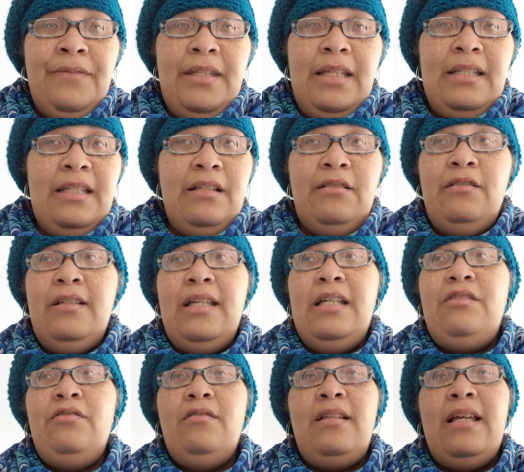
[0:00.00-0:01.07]
And they'll look
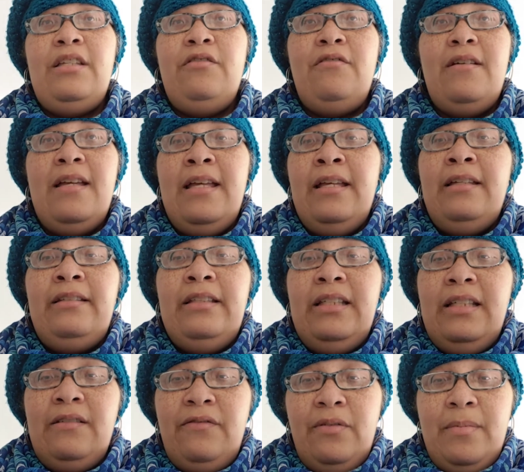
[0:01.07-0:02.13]
at you like you're an
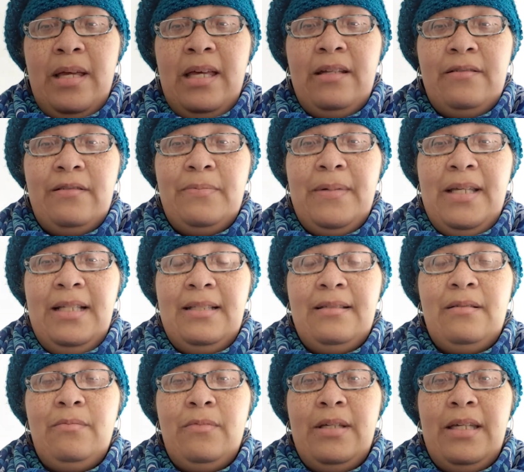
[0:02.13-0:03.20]
alien from outer space
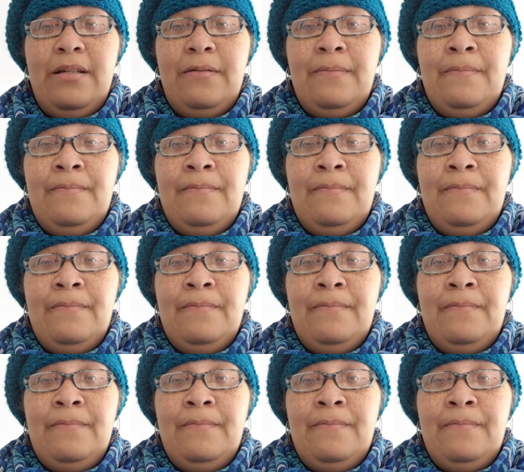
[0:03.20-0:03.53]
somewhere.